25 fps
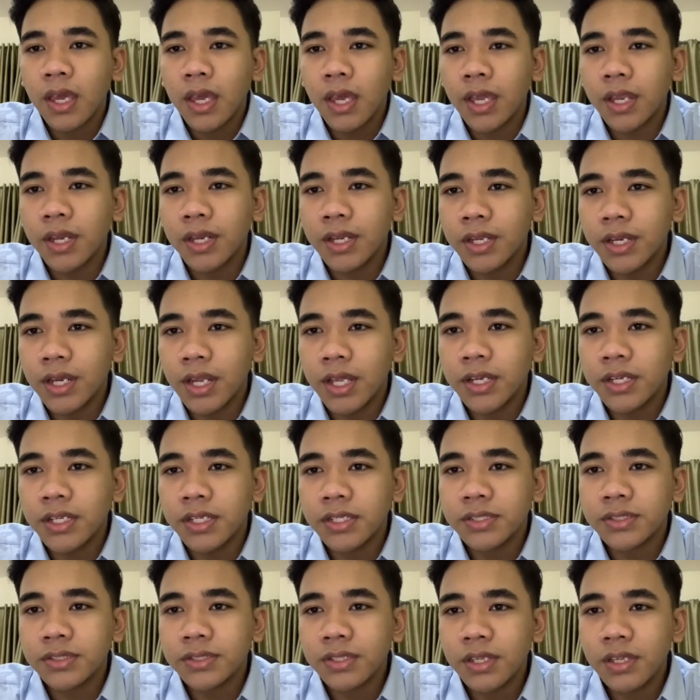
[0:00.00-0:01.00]
and another
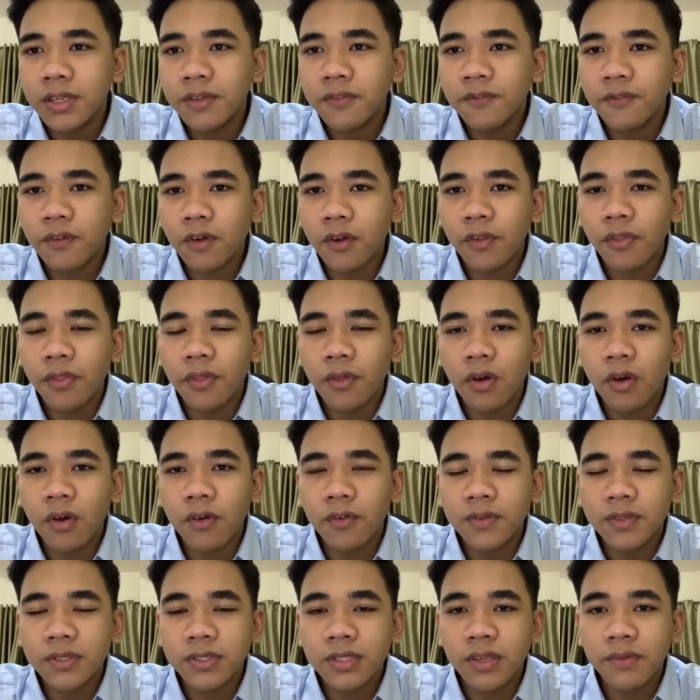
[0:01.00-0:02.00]
3/4
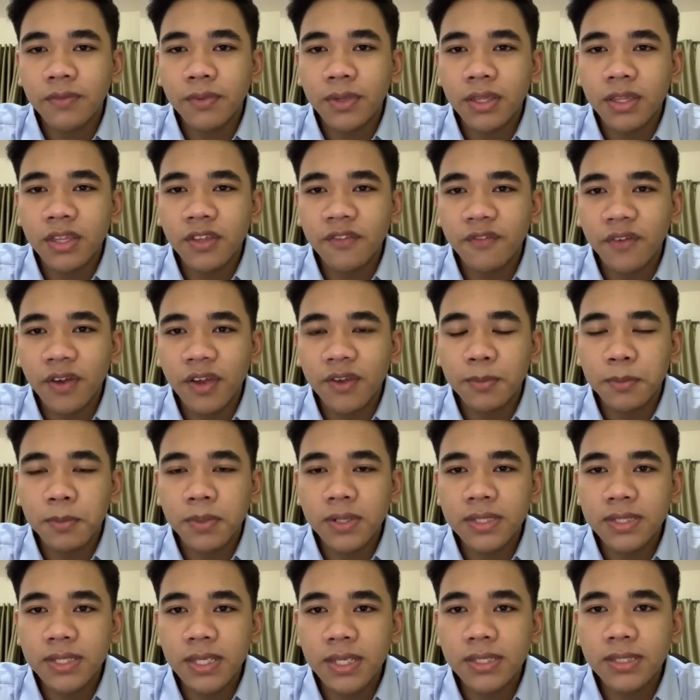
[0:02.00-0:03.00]
of
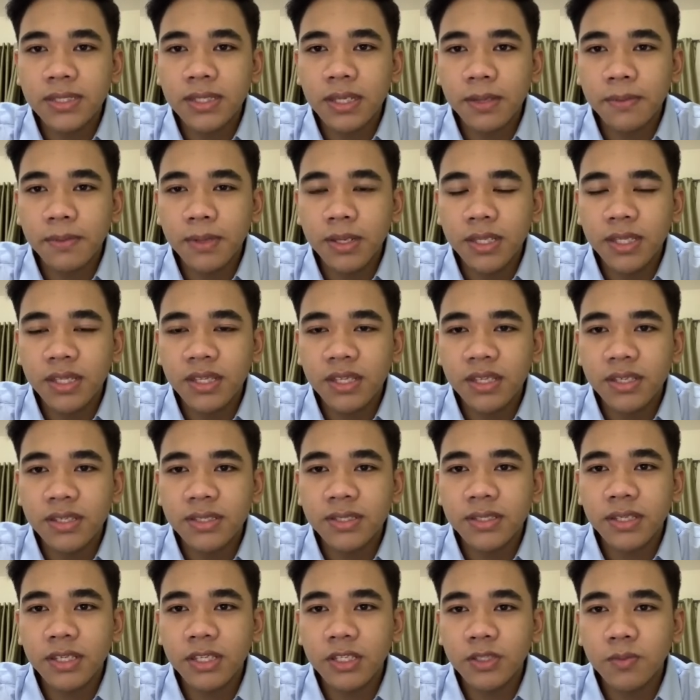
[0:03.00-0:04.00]
75%
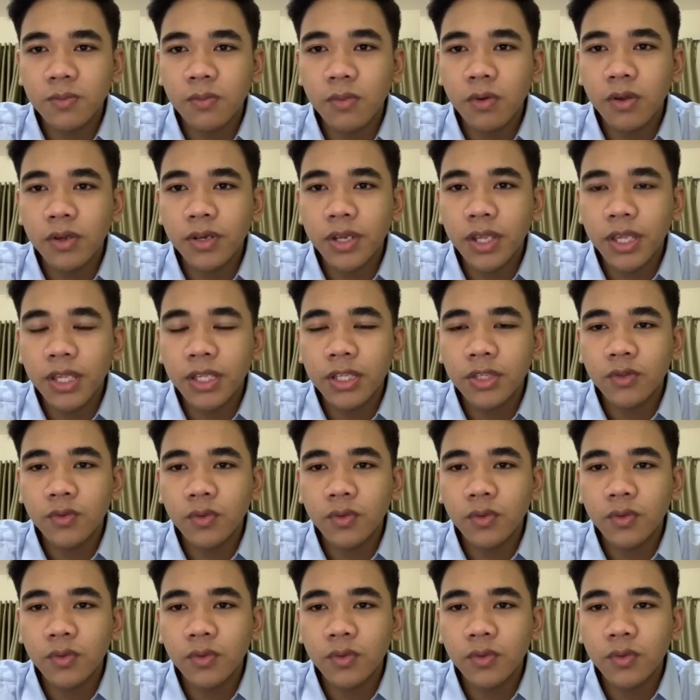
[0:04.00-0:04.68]
liabilities is more than